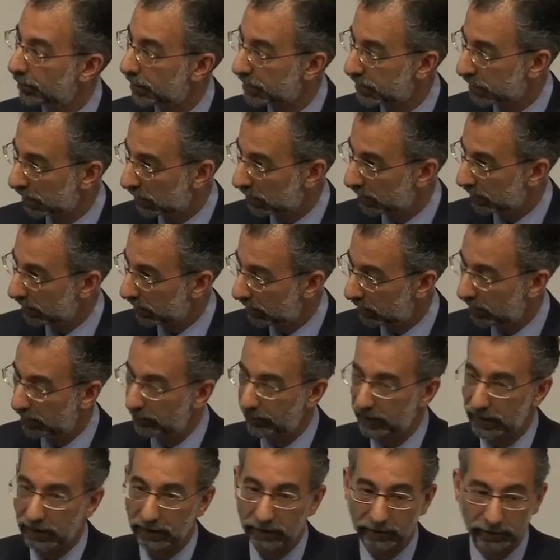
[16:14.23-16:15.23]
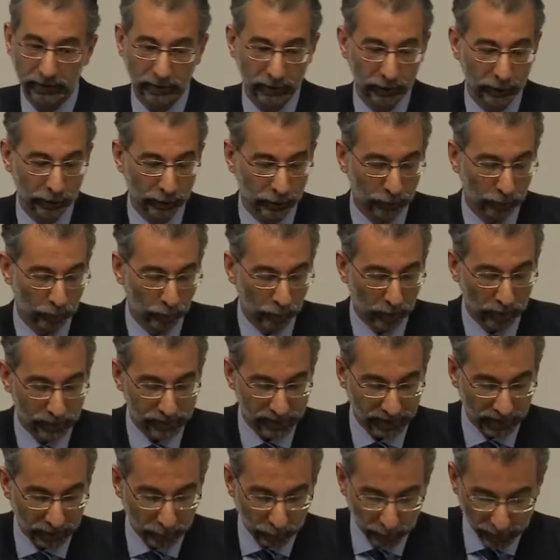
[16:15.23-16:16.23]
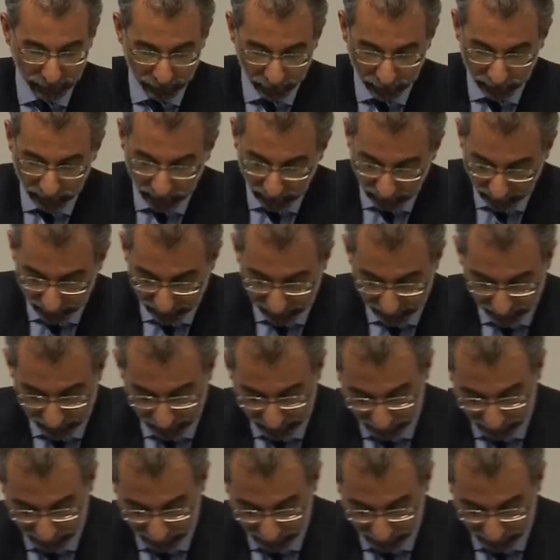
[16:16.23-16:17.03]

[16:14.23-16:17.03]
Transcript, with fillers: particular hearing, was a question and answer